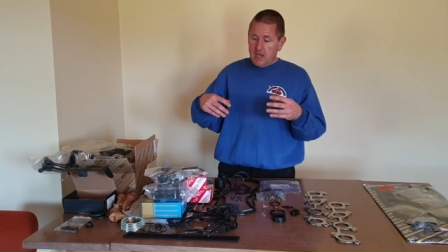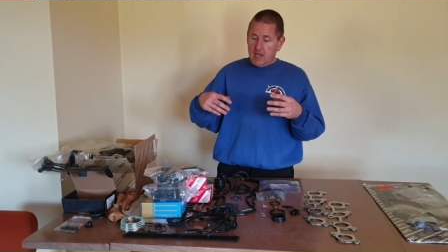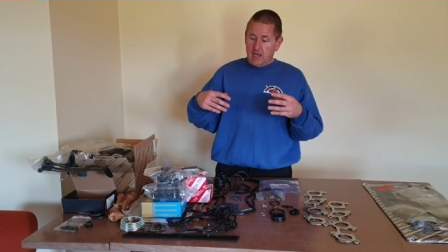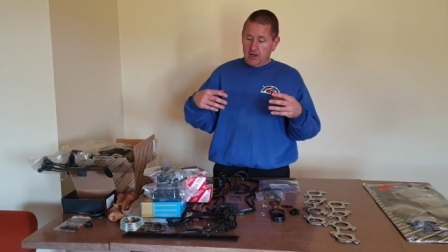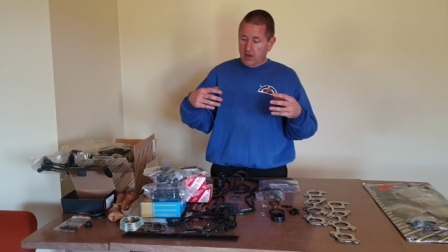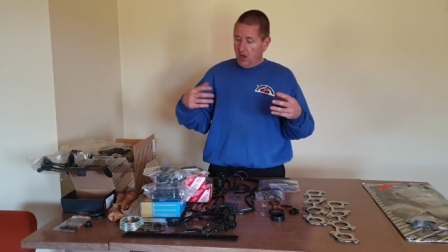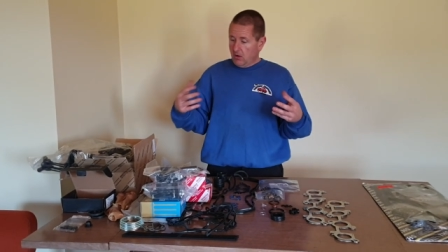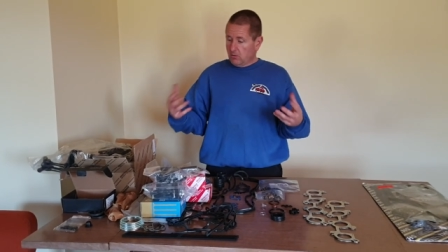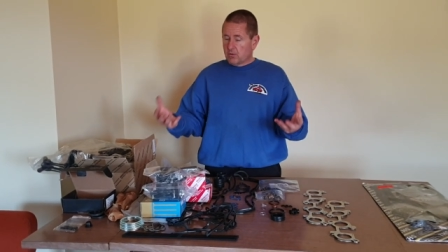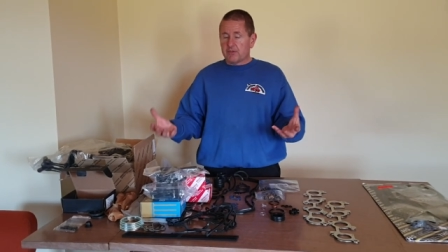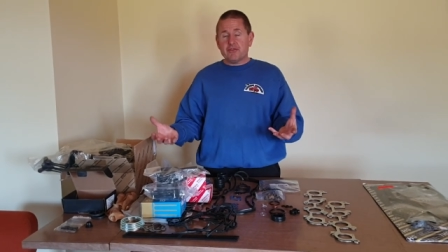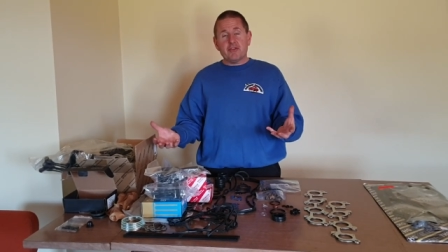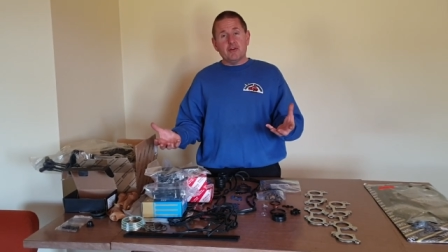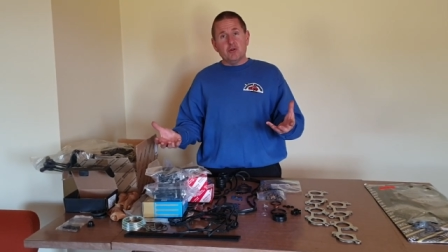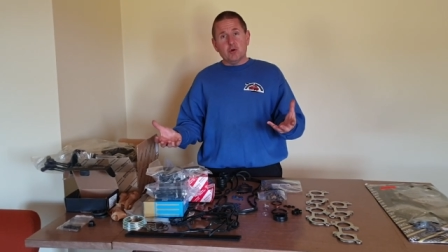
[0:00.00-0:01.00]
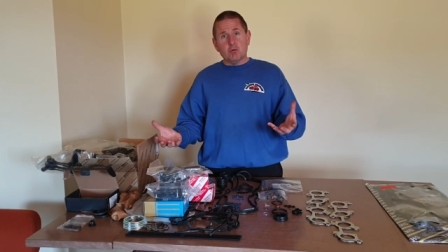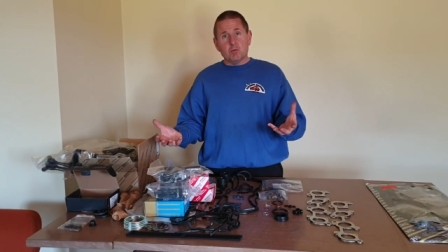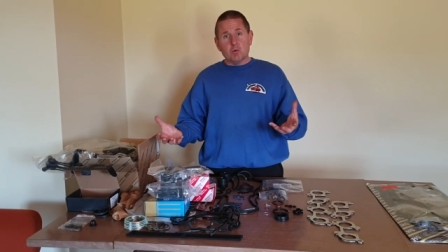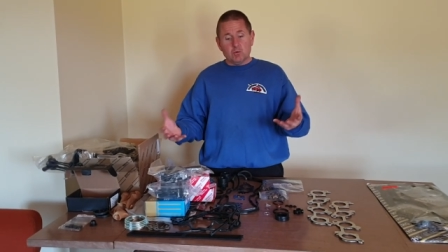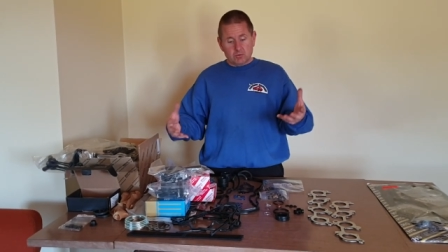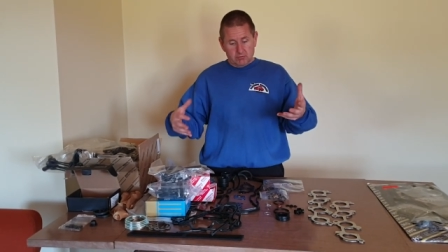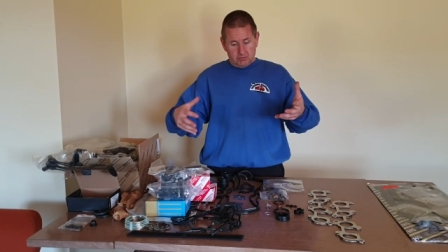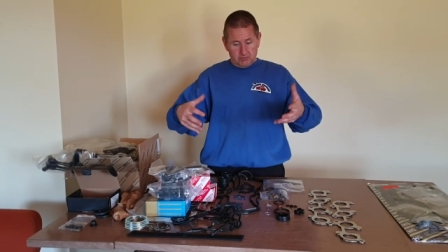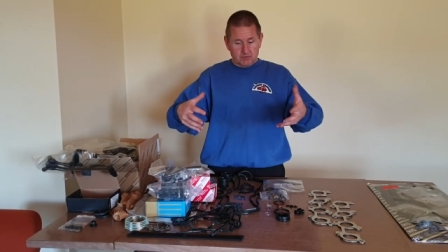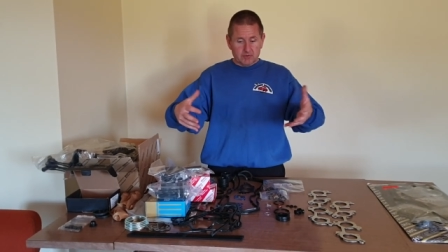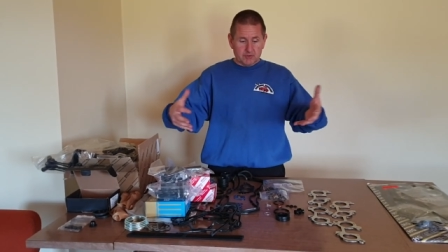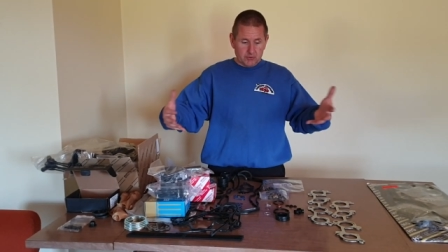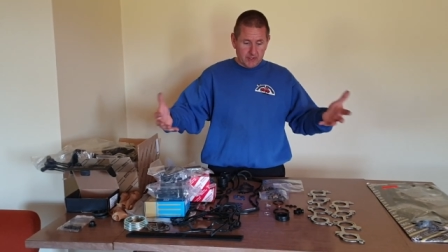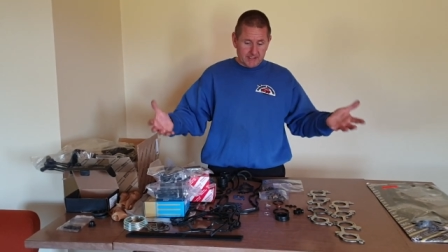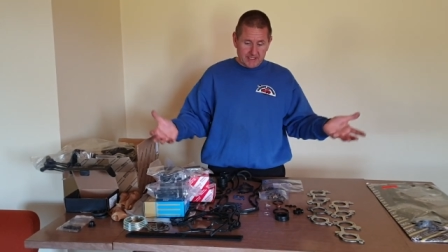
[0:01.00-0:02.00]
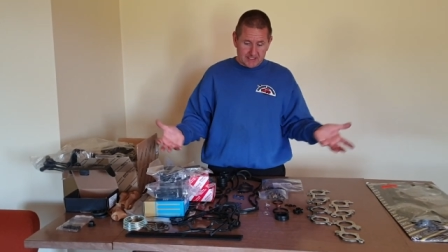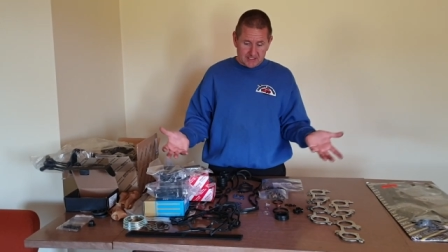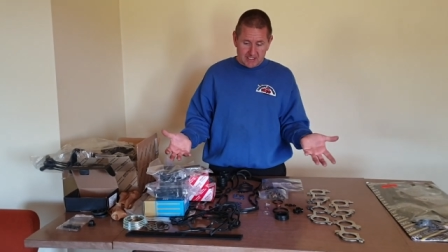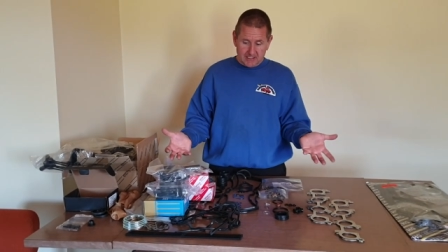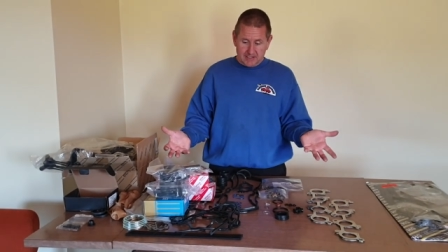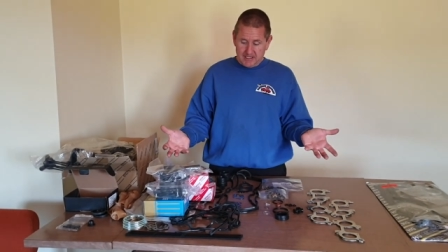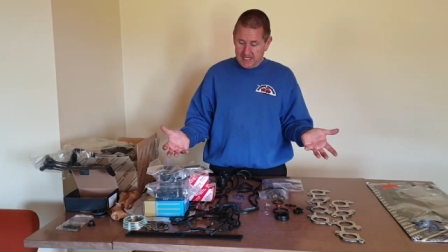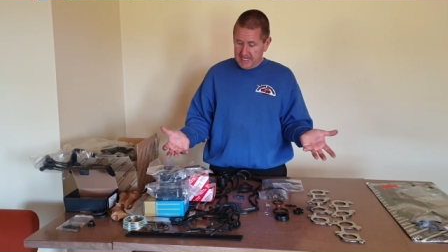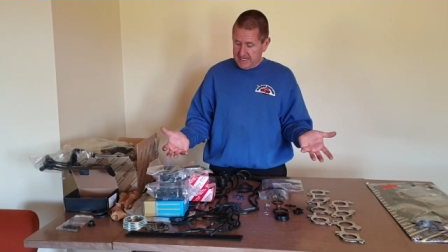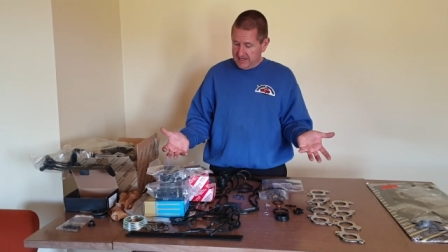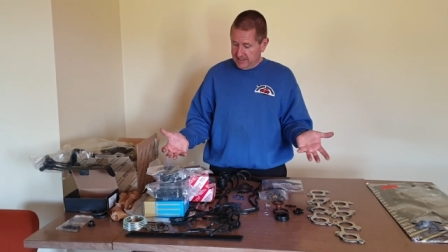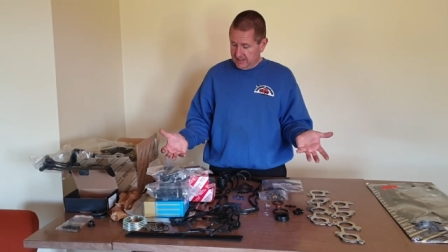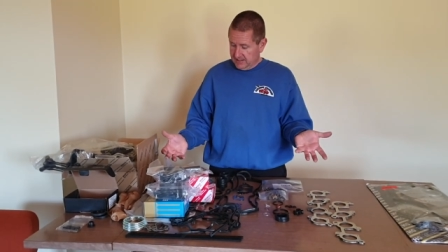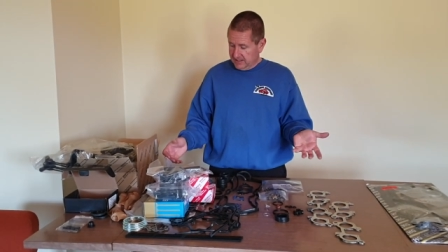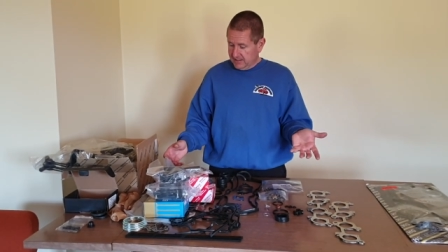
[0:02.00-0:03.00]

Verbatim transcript: Along with the normal doing the cylinder head,